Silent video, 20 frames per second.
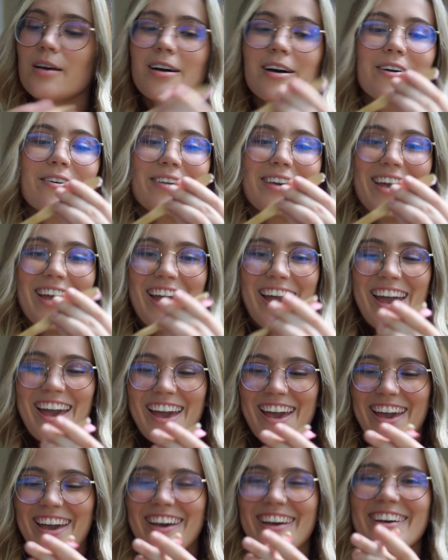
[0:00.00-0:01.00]

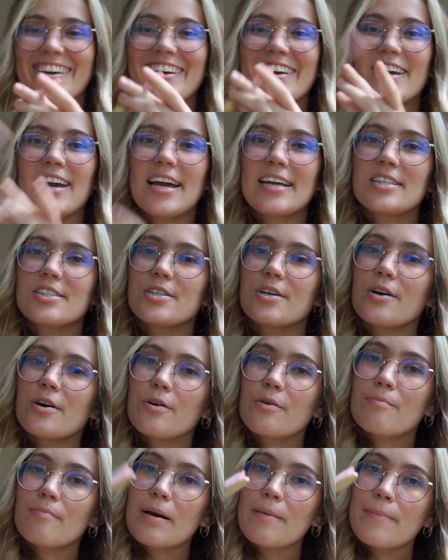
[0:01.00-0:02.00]
Okay, and
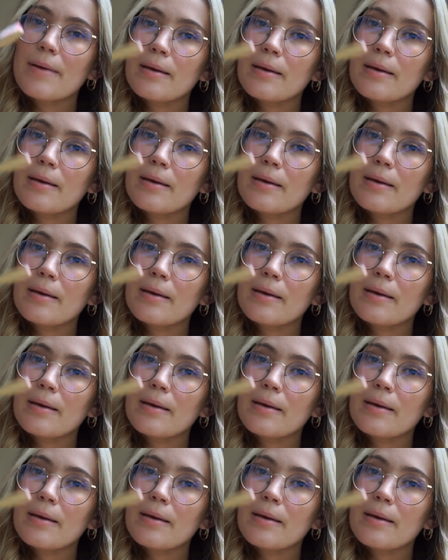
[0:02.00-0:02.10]
so my